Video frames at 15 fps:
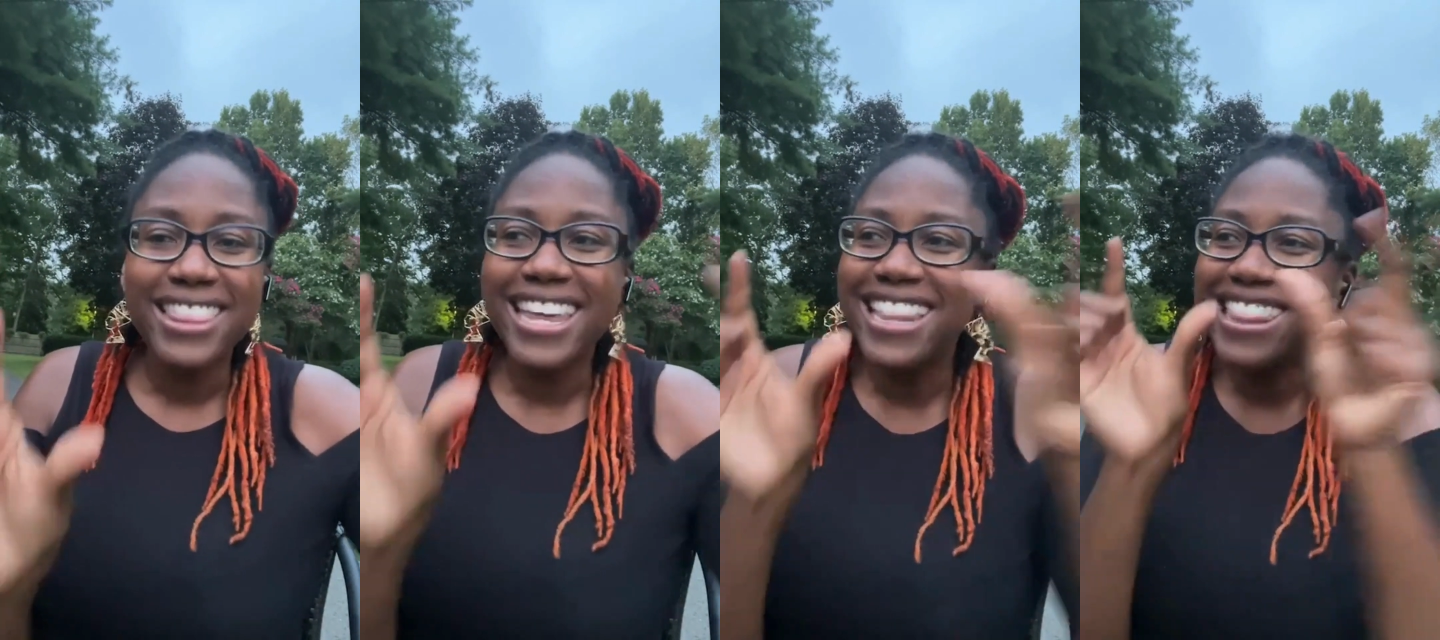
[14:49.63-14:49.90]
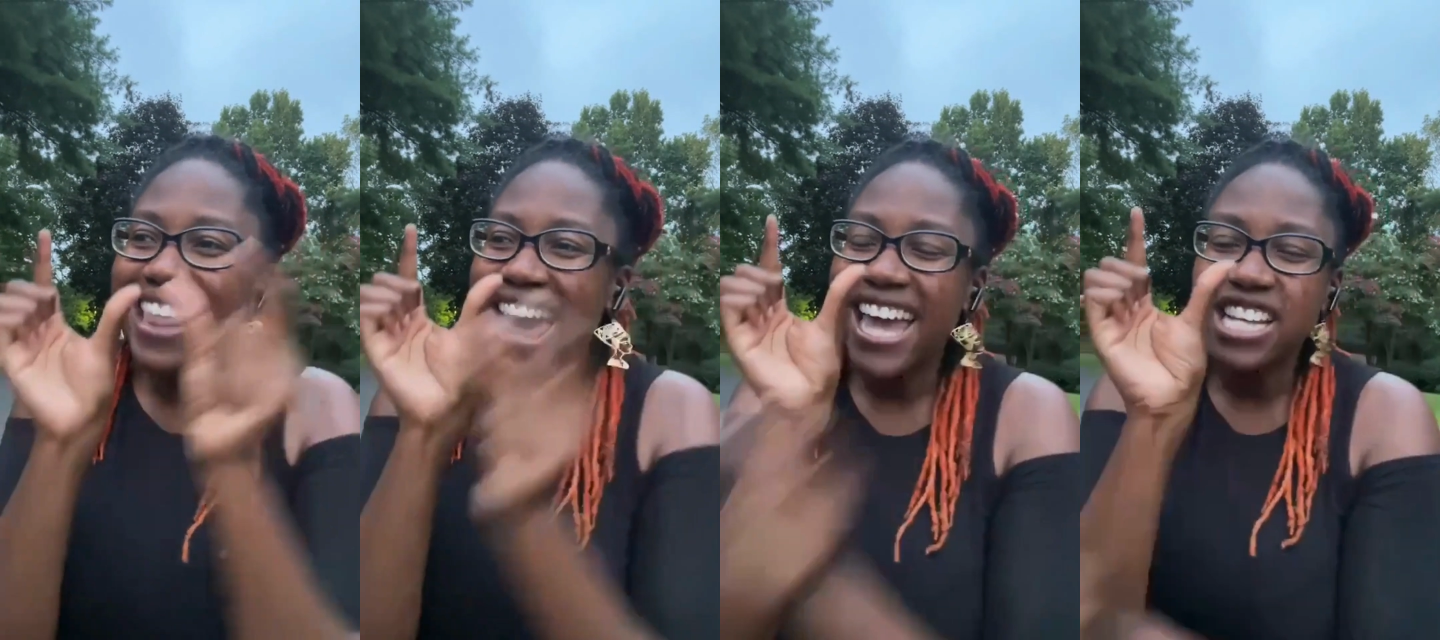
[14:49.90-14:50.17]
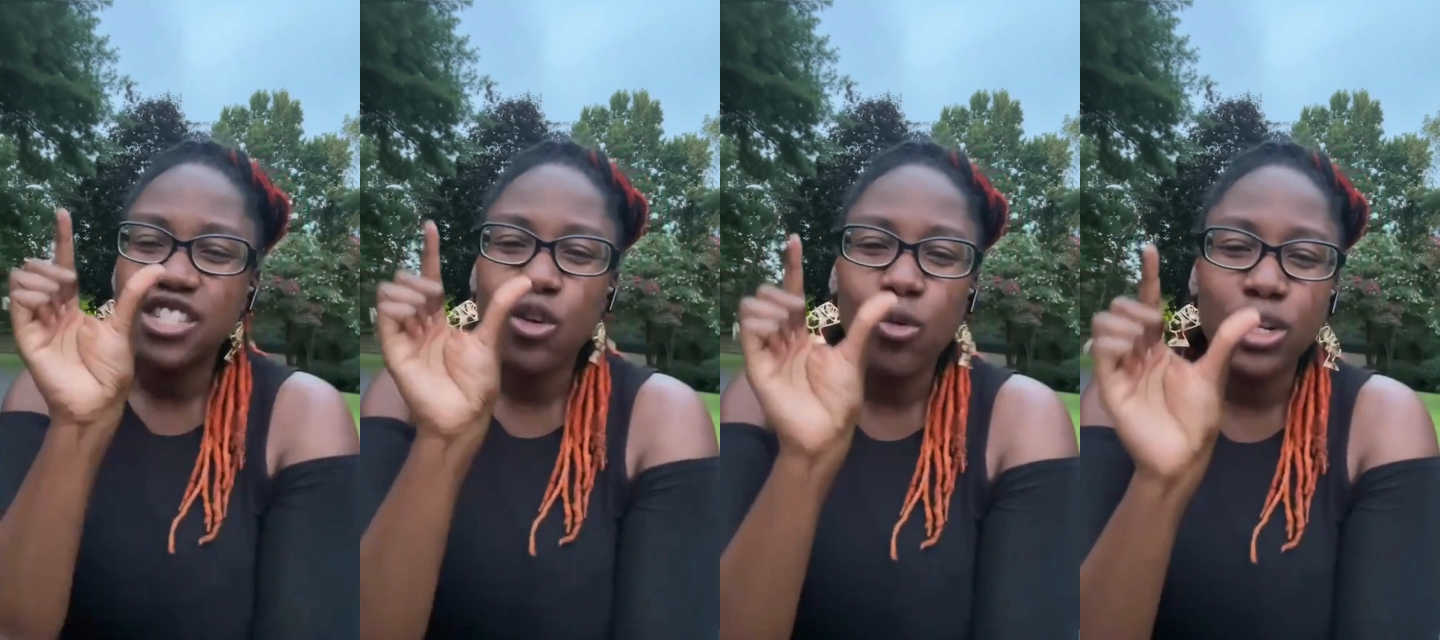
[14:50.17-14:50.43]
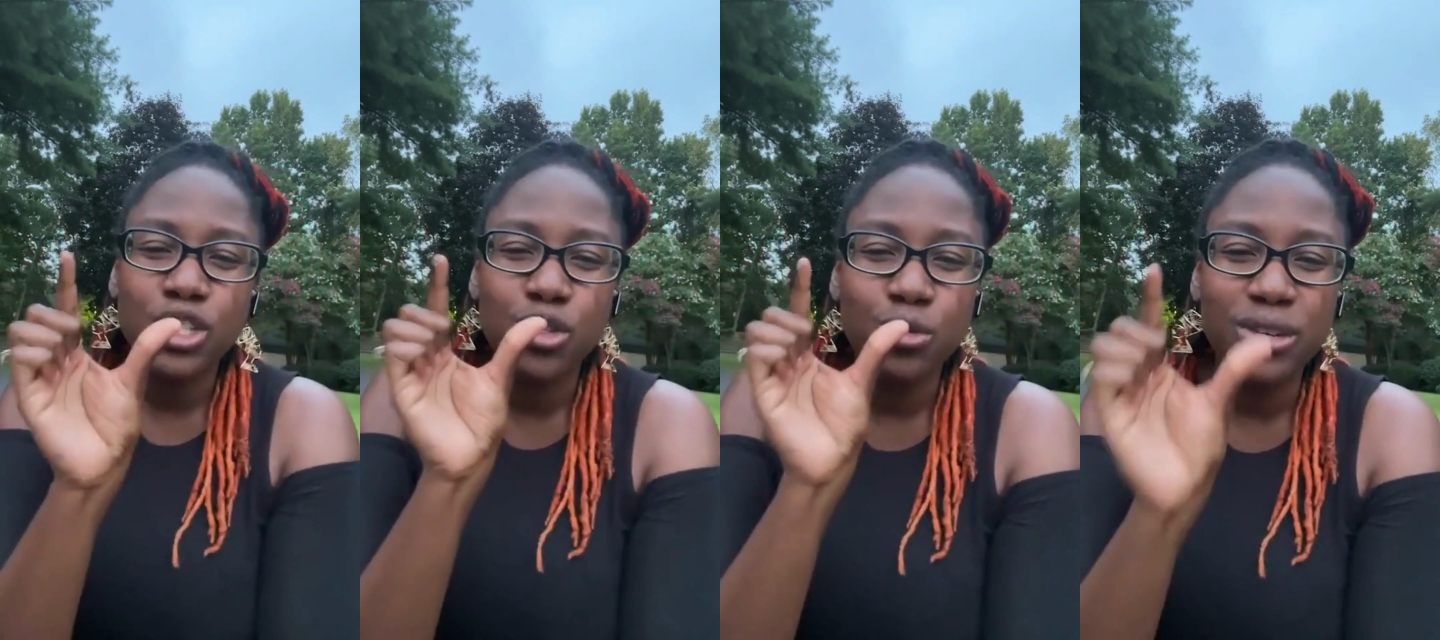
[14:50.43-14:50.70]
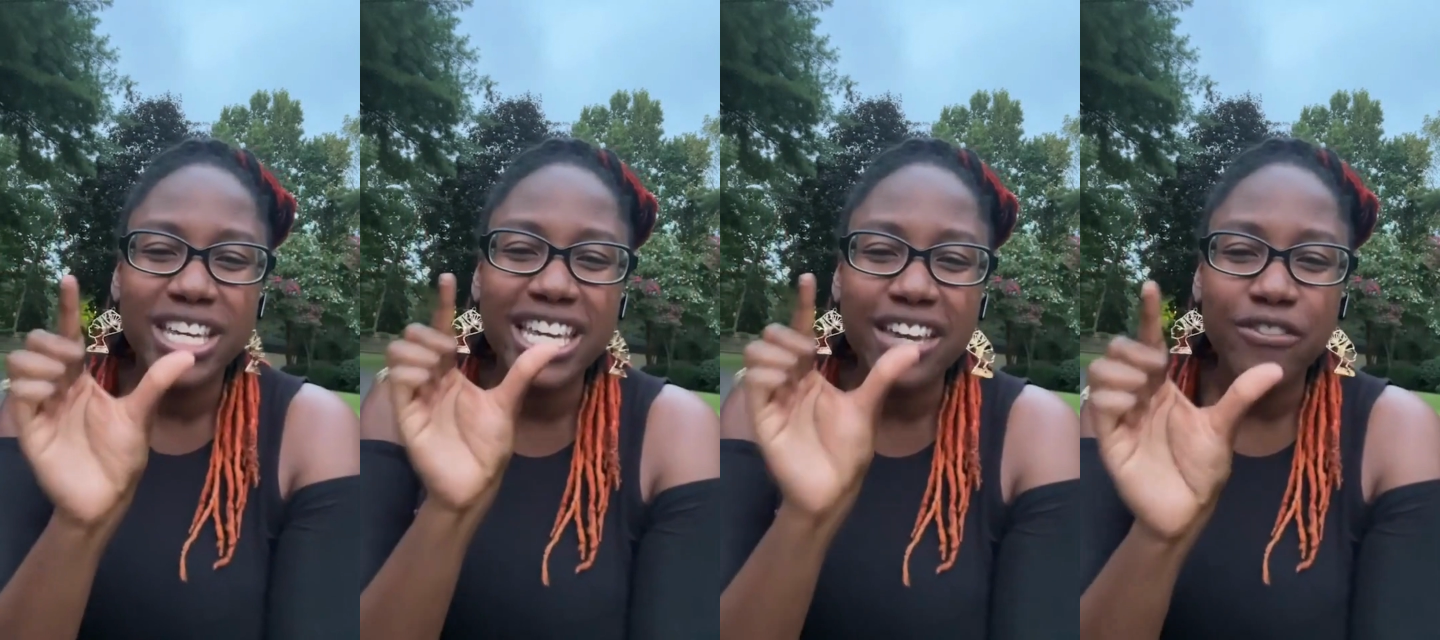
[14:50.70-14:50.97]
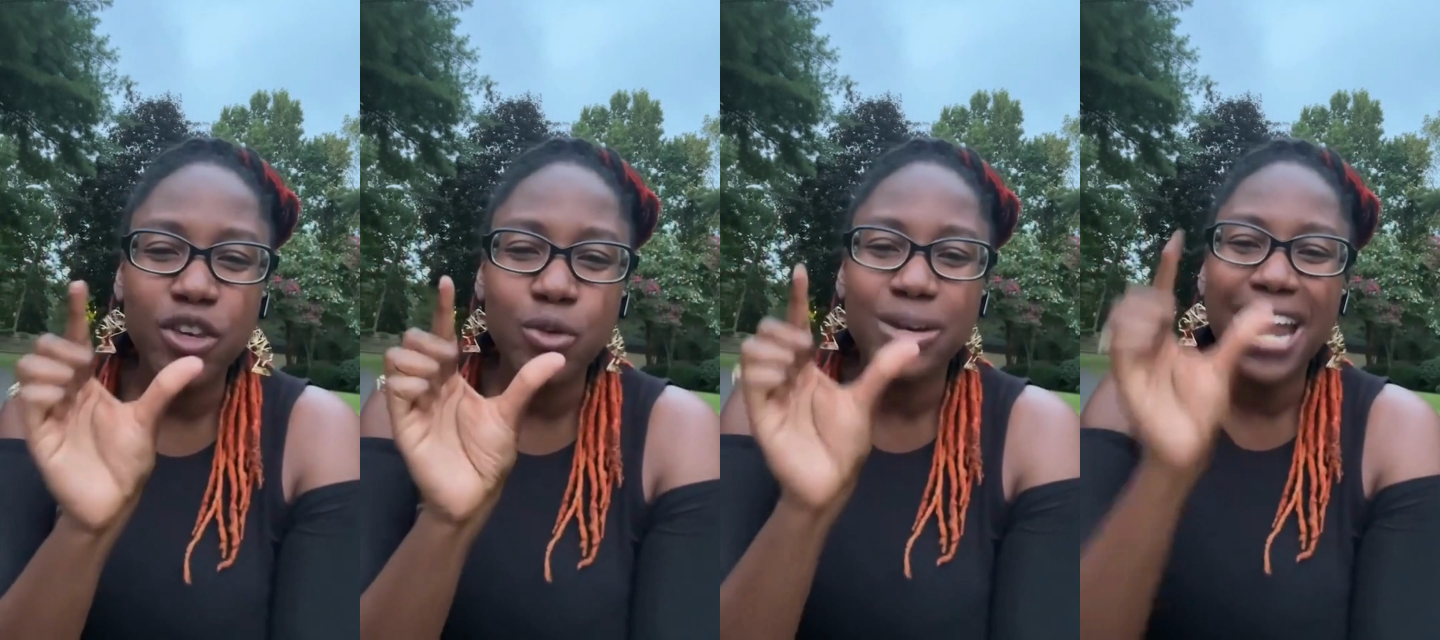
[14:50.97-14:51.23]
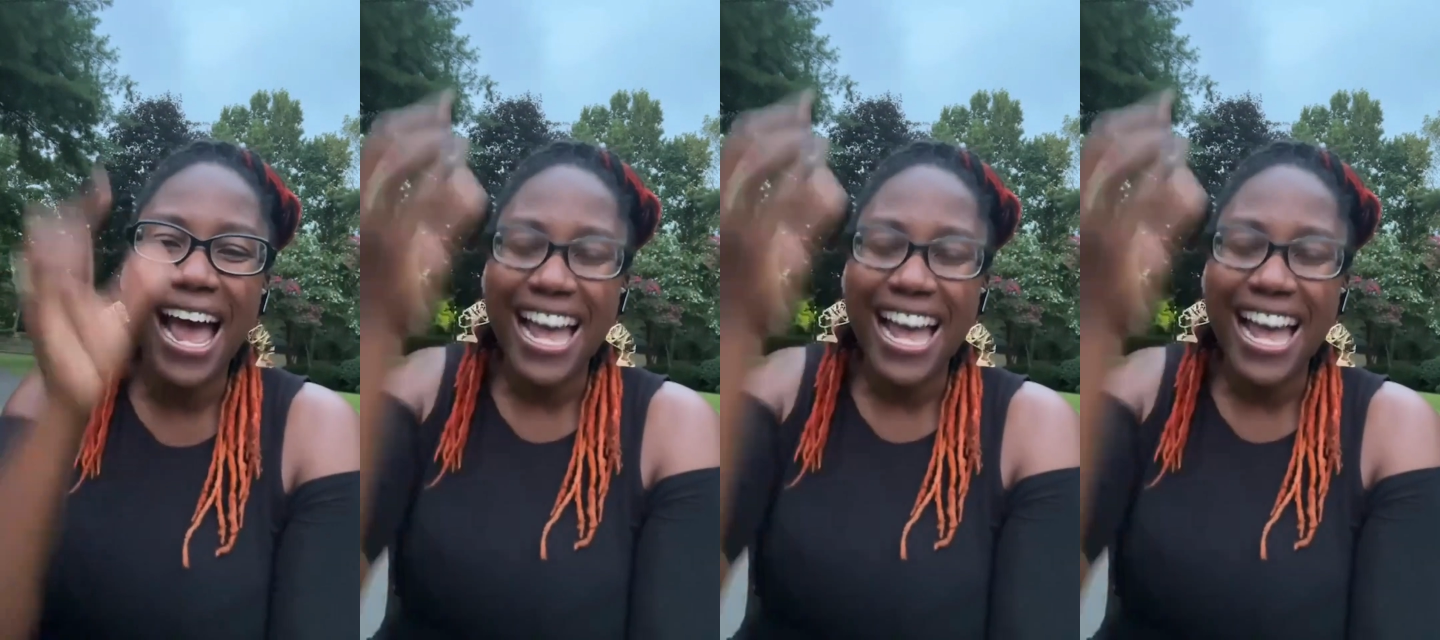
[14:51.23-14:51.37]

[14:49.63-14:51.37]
then that is going to give you an